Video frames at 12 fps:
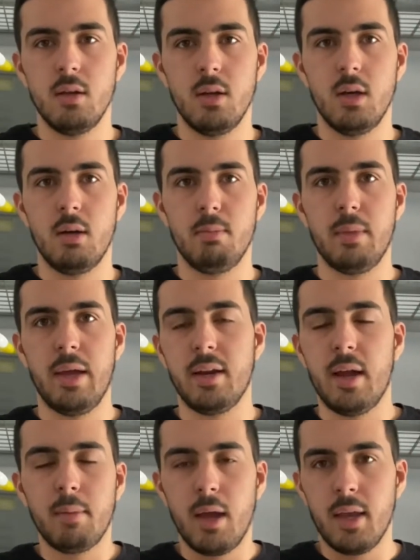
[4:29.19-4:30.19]
And
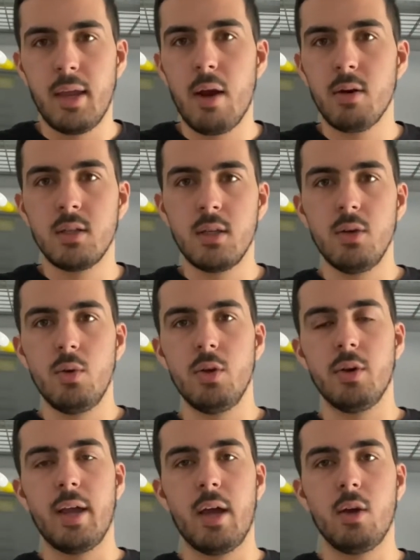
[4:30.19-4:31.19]
I guarantee you your
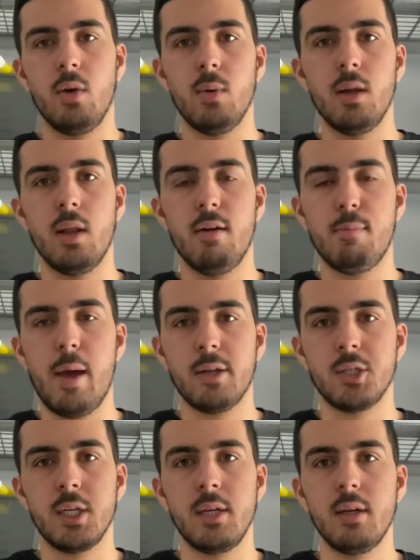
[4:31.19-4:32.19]
gecko will love
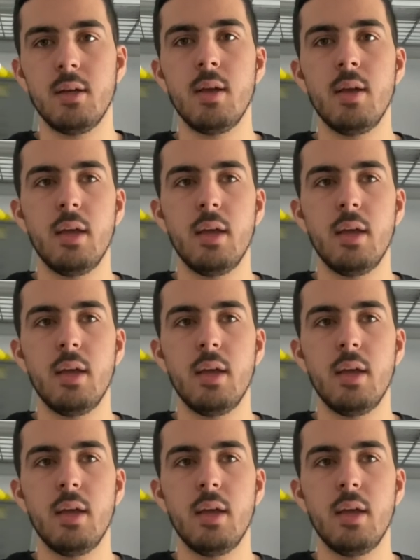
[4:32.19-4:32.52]
Pangea.